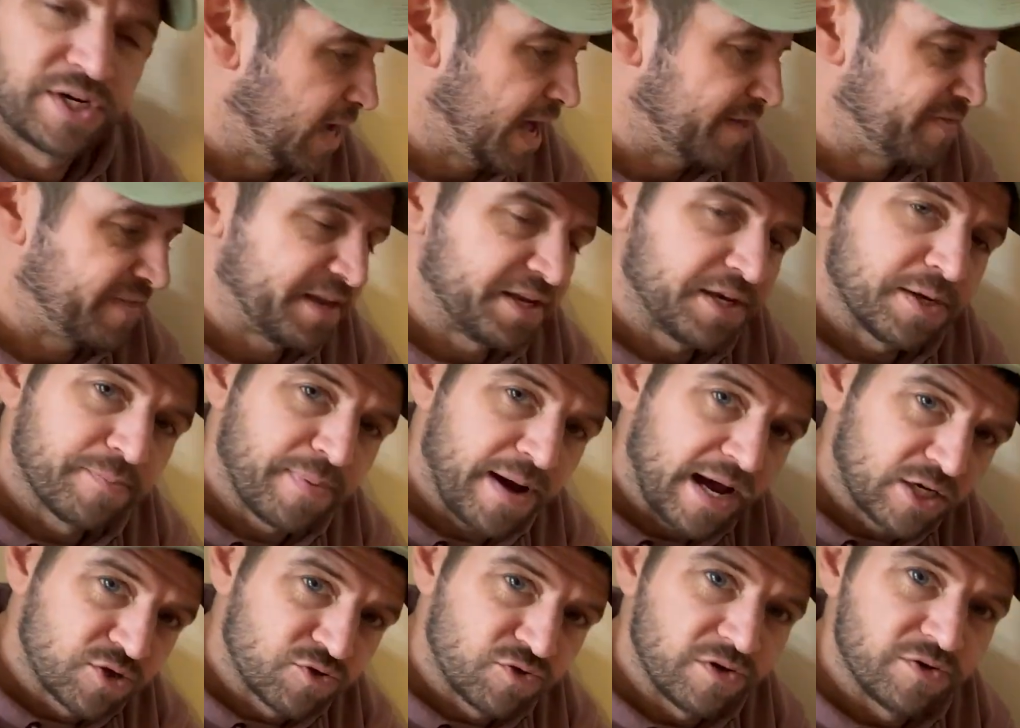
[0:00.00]
and then your
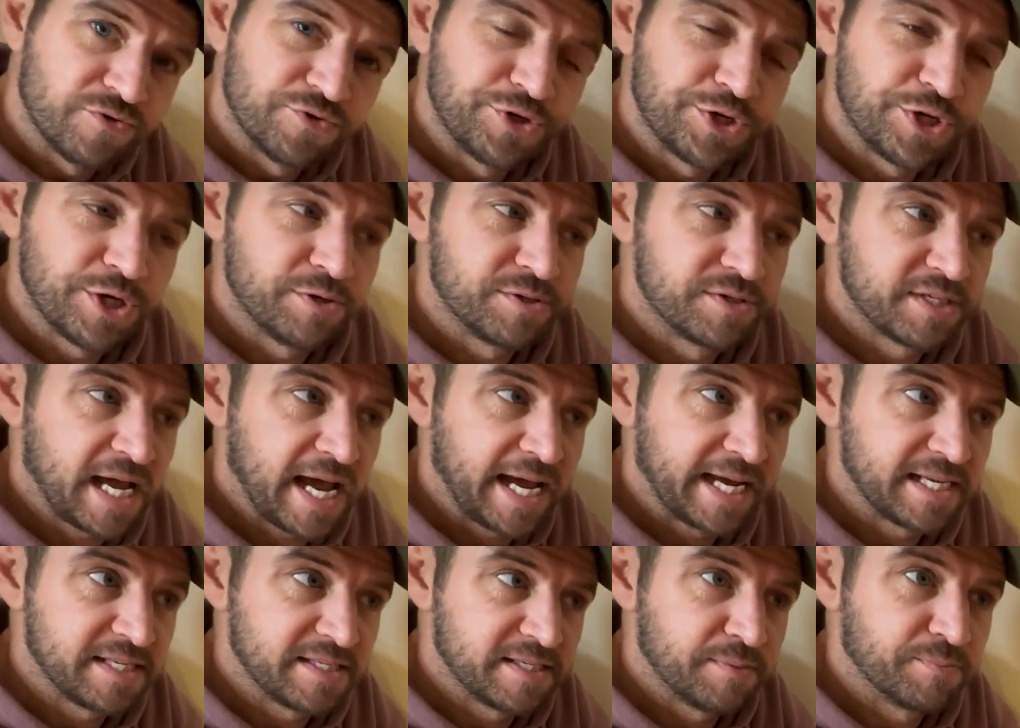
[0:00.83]
battery is reduced to
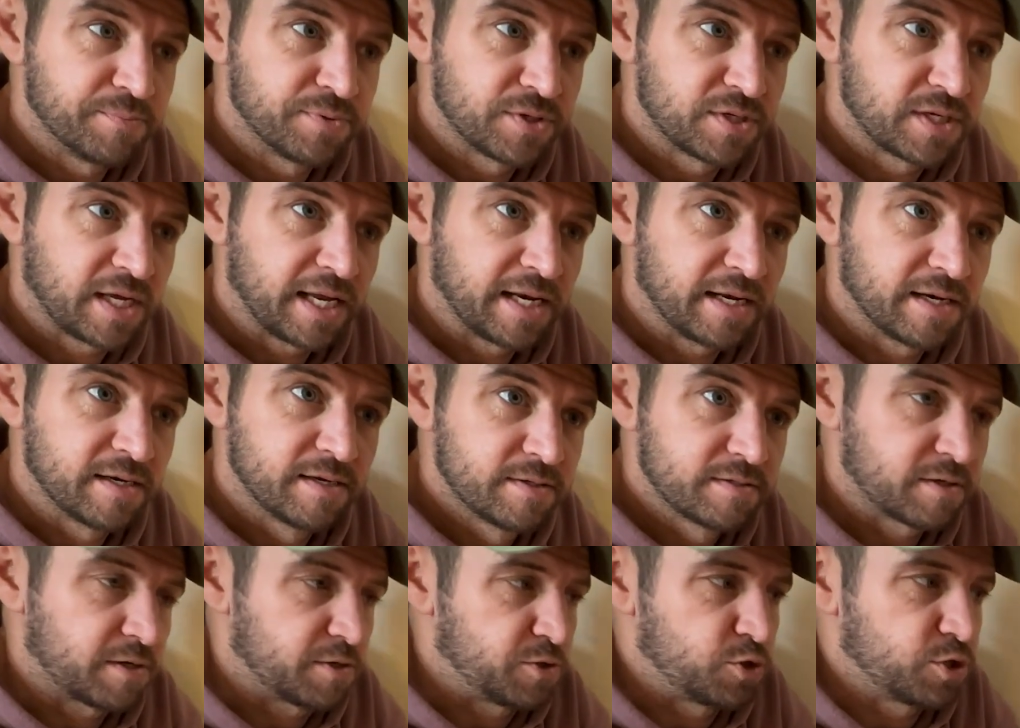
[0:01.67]
80%.
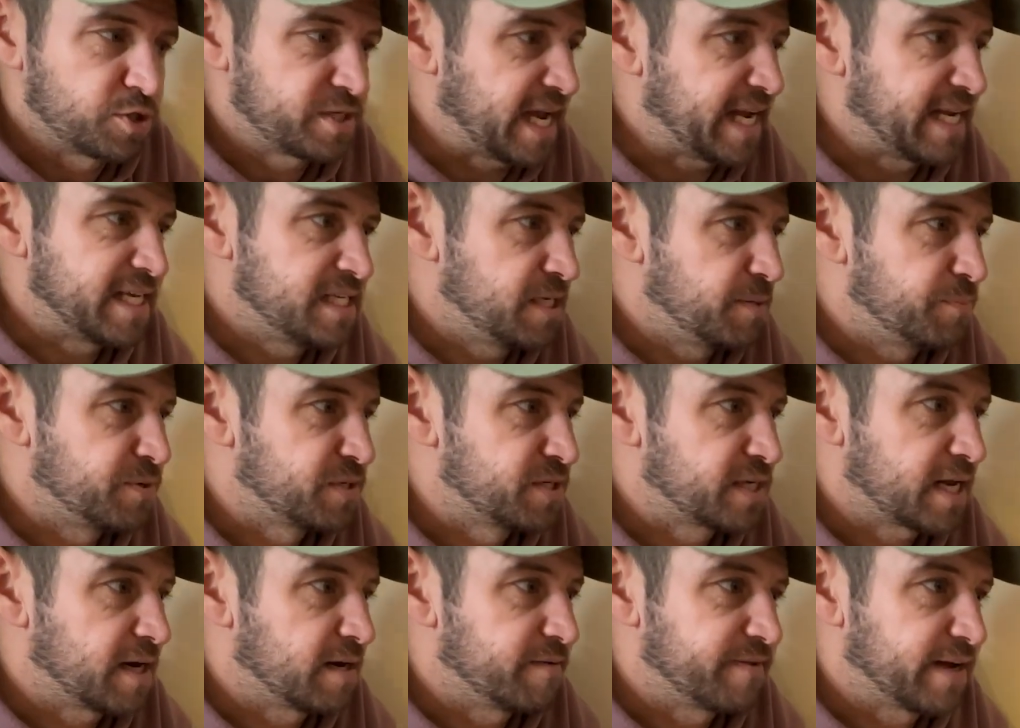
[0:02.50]
So it's just
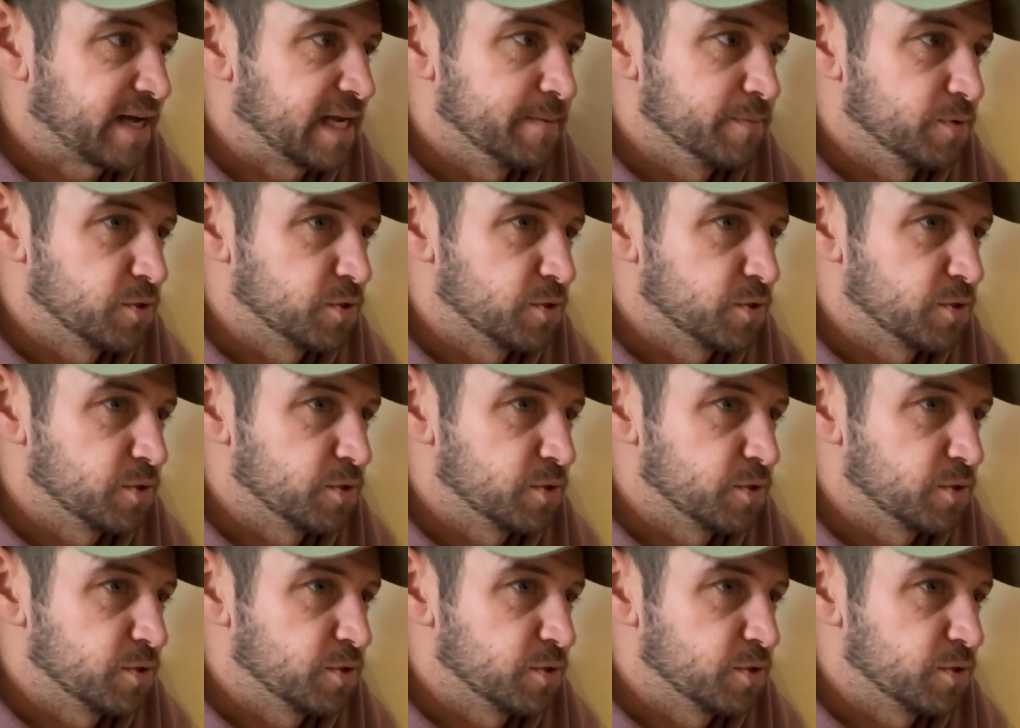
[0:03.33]
80% available.